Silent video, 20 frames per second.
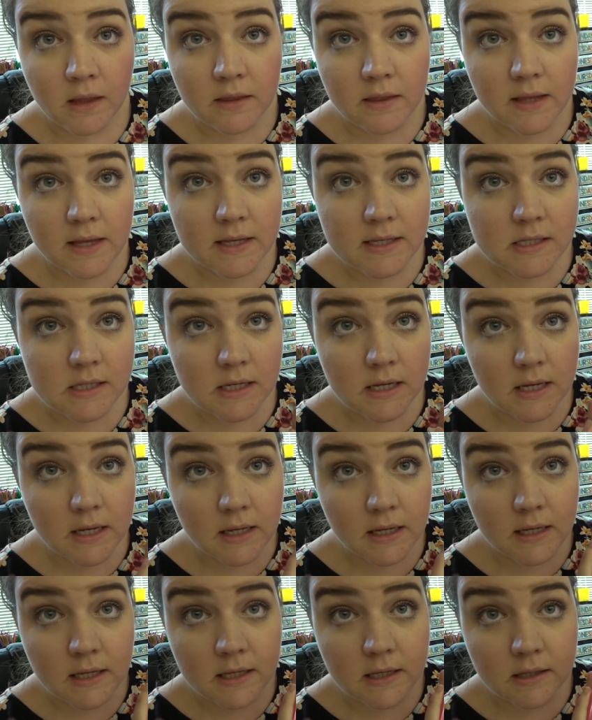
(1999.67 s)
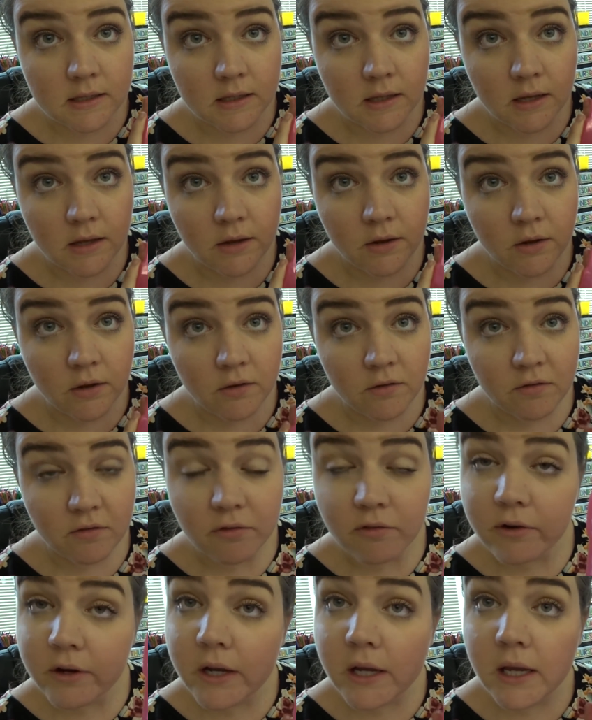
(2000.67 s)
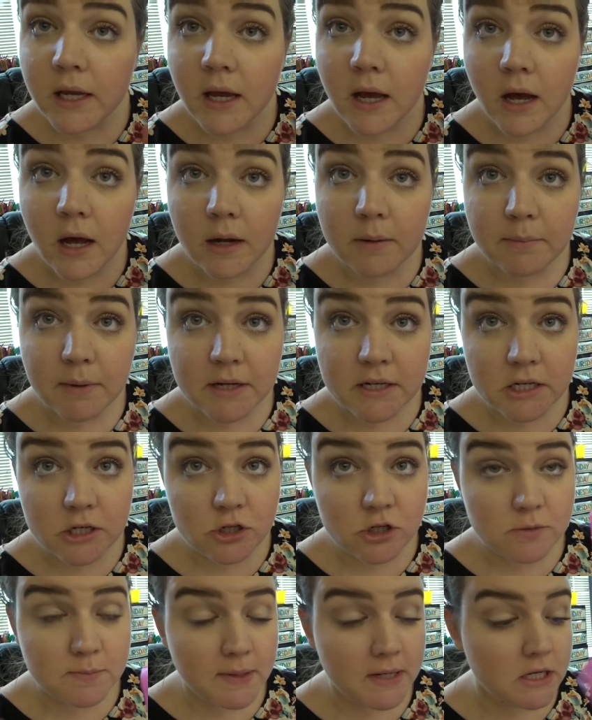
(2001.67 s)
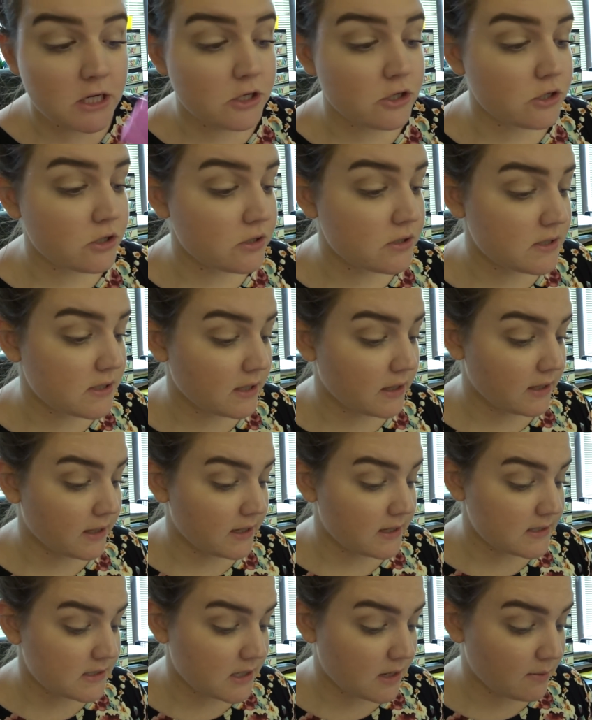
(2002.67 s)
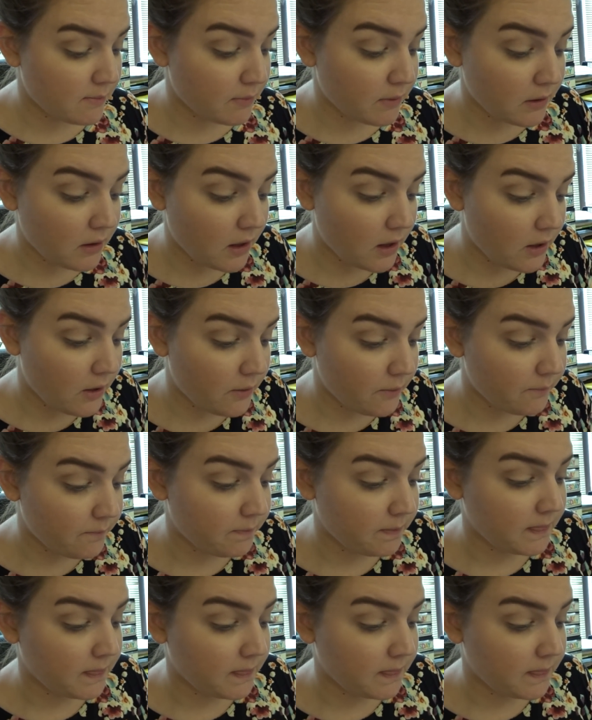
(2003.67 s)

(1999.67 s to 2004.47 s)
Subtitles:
This is free on my Teachers Pit Teachers. The link is down below.